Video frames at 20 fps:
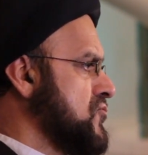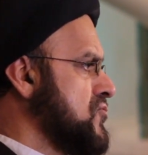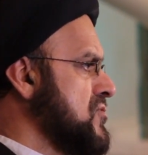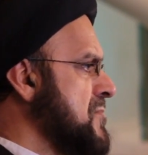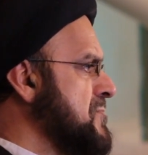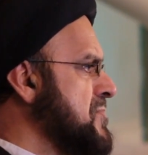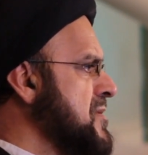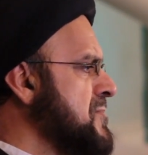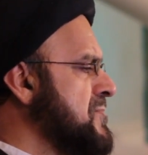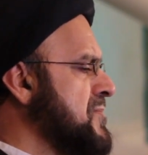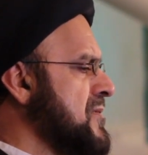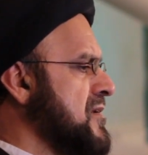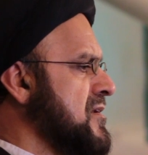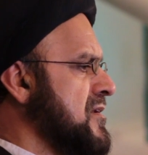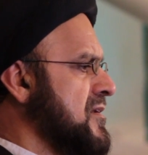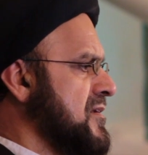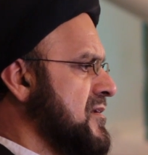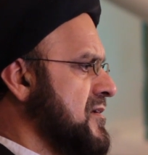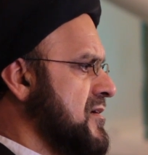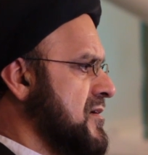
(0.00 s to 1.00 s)
to the
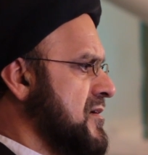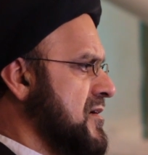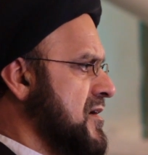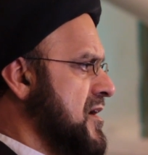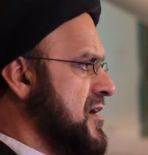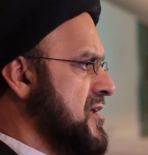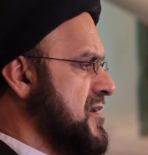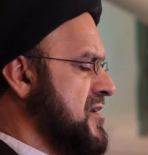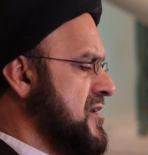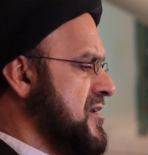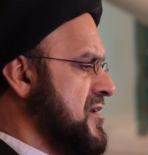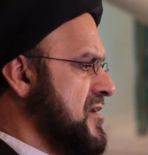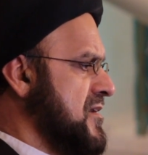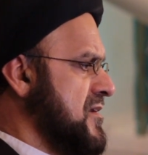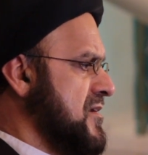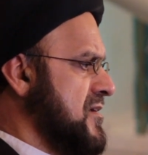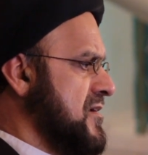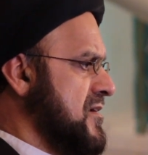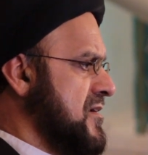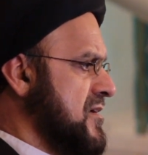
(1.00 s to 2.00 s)
people
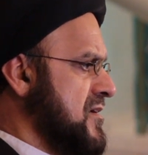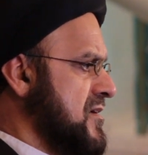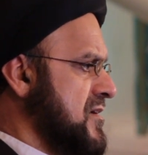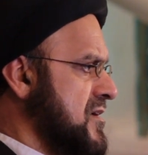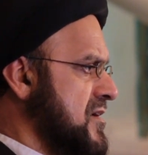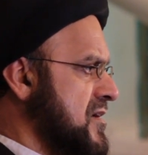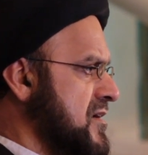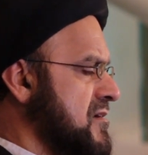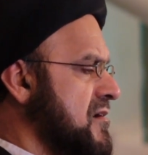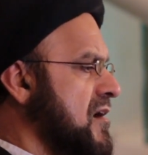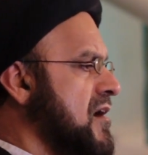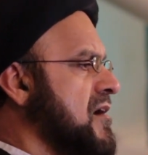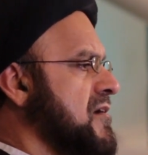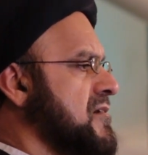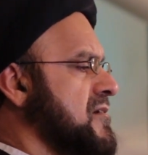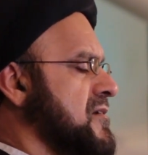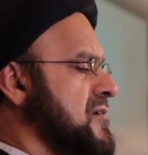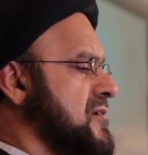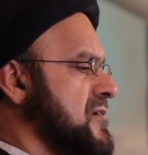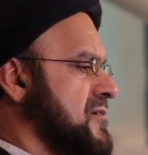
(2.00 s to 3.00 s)
in
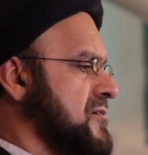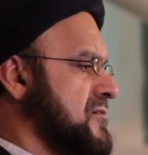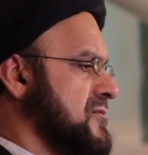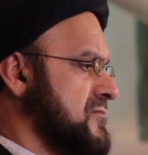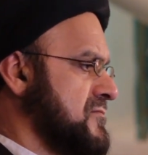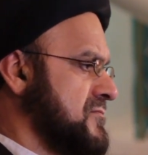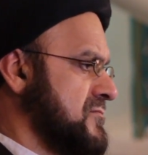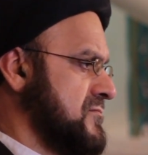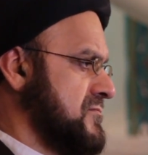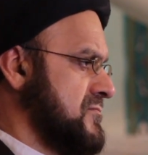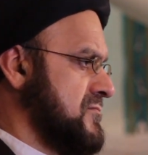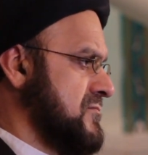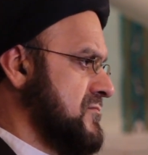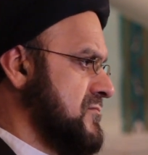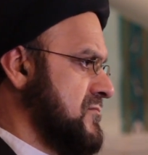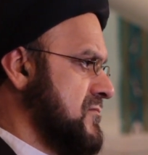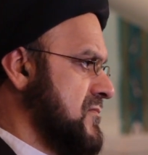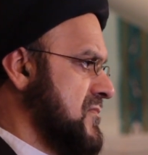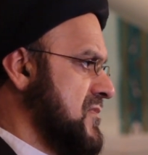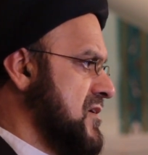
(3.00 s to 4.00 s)
Iran,
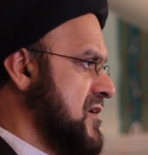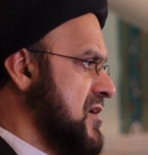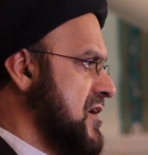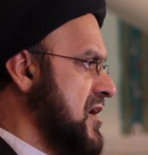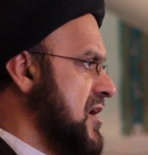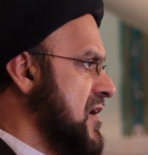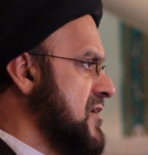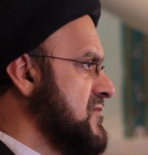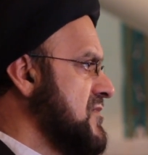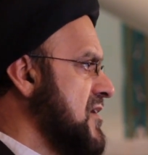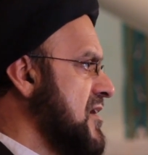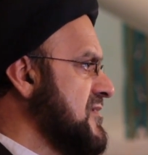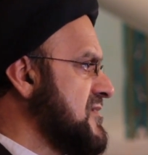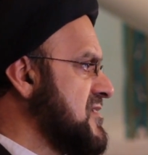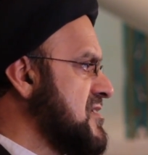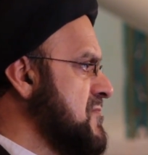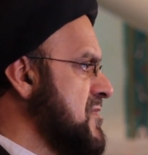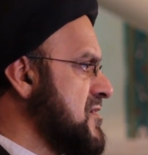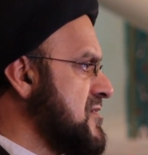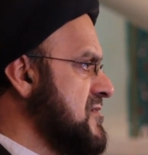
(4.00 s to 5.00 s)
and
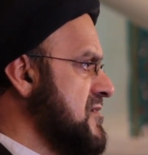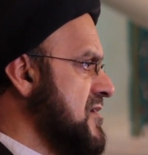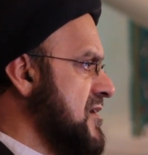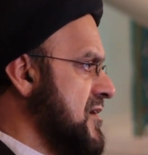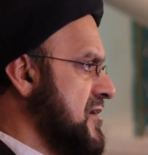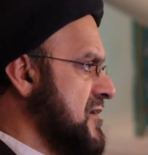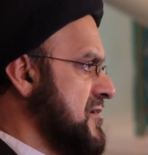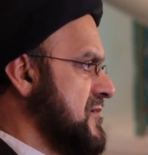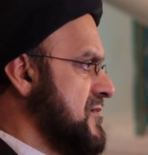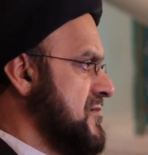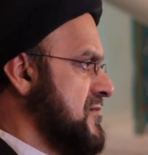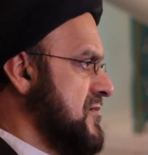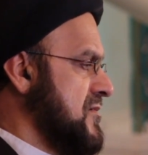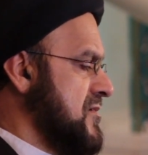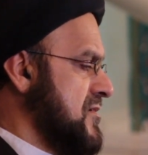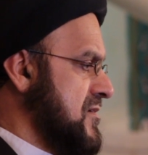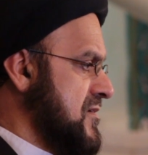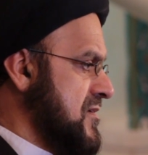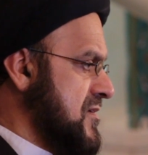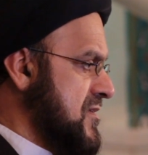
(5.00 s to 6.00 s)
ultimately
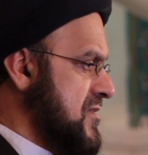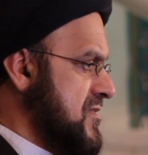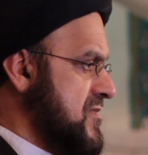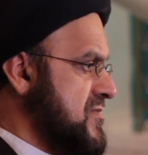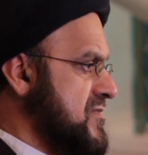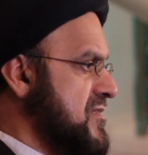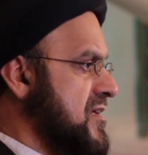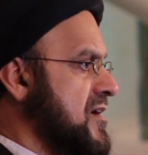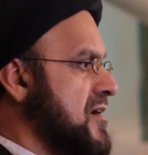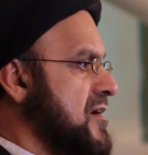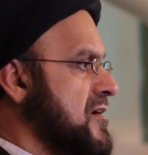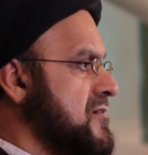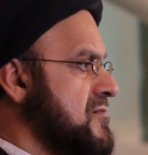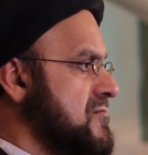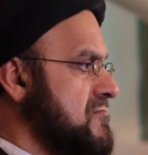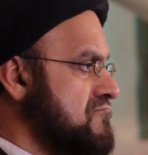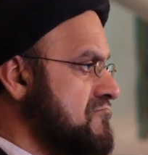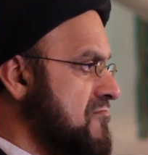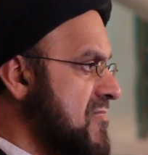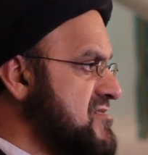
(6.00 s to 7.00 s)
the
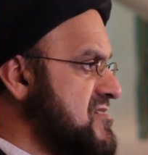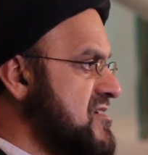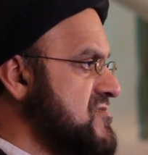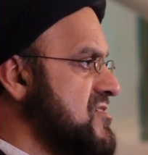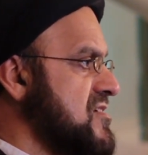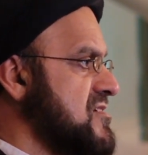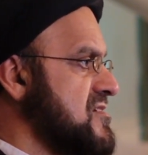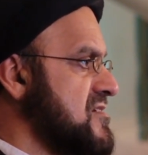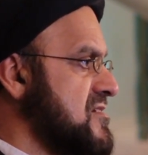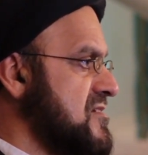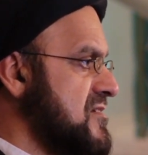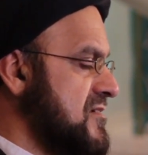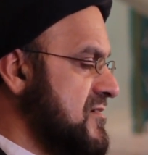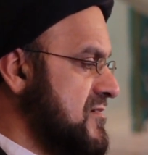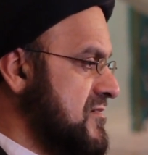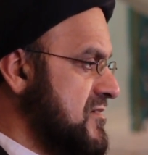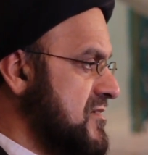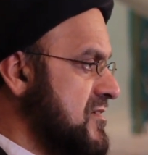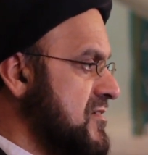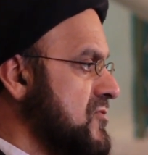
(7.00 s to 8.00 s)
messages
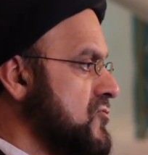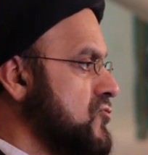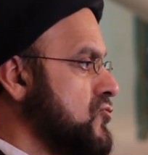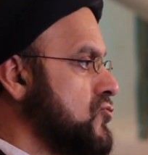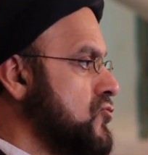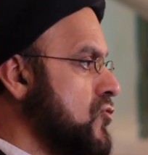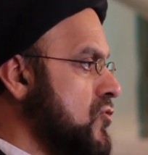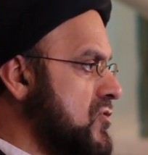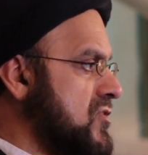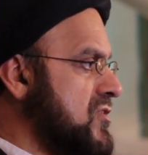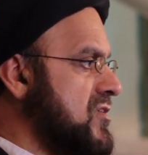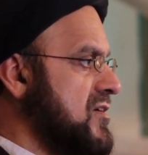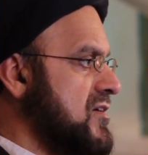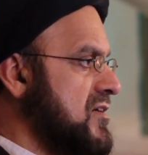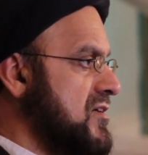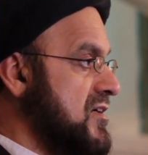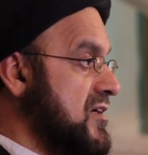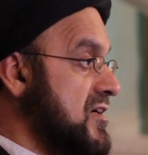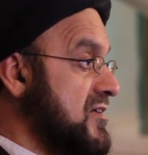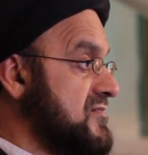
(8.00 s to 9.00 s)
took
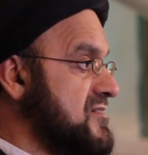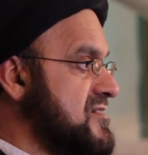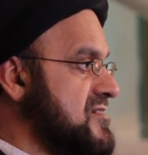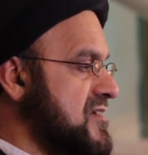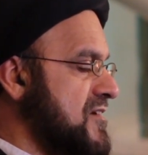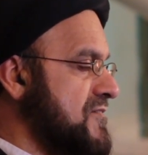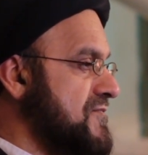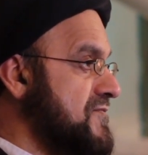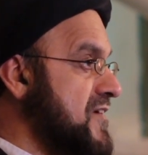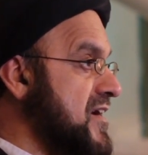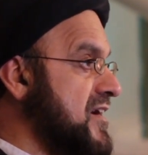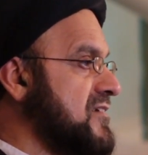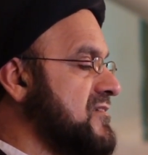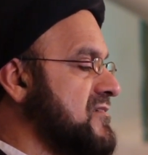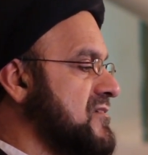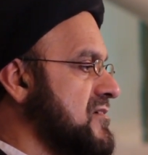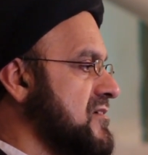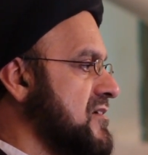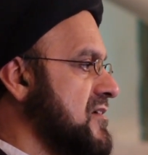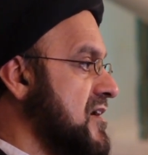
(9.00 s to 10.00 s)
its
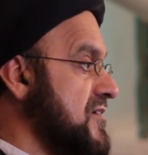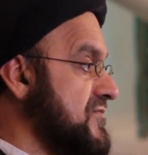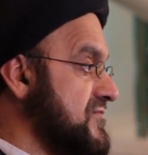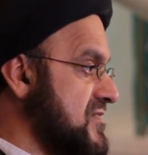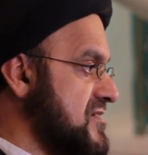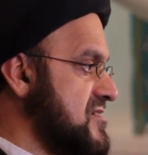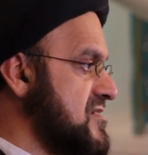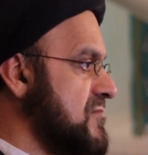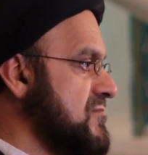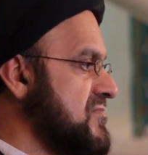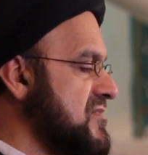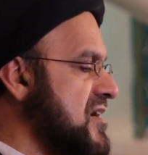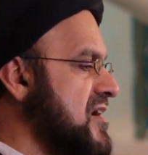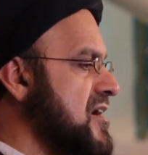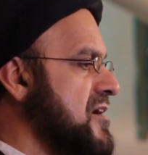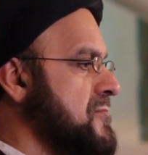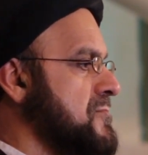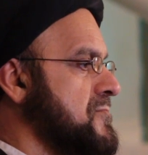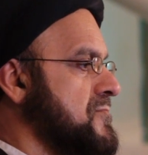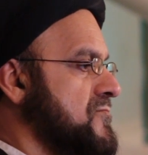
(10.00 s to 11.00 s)
effect after some
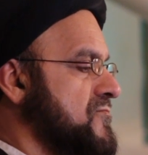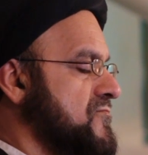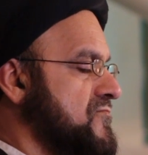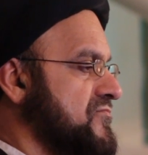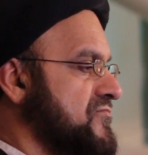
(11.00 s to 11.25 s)
time,